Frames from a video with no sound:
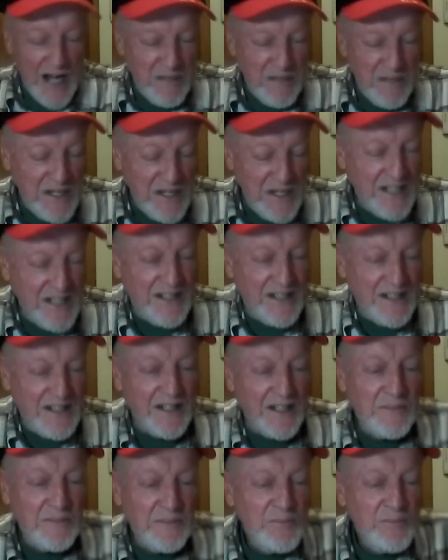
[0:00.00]
me, and
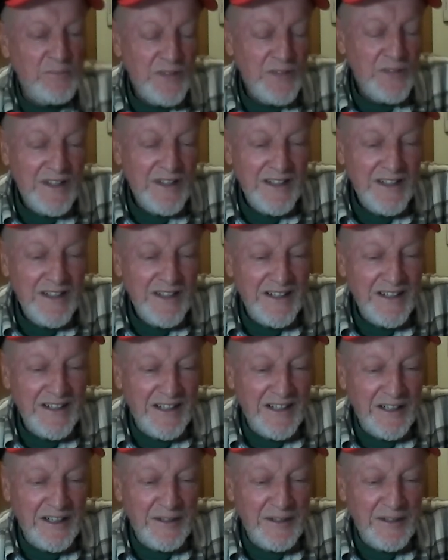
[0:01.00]
uh,
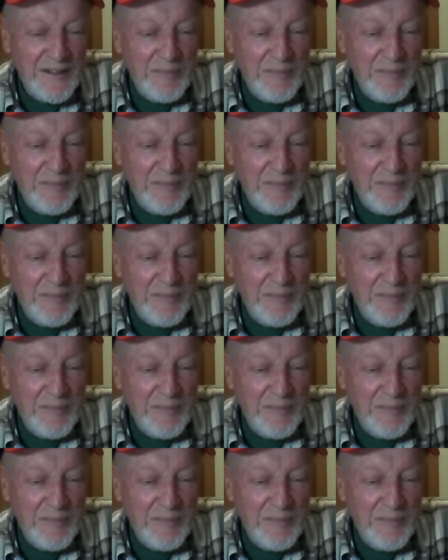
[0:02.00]
uh,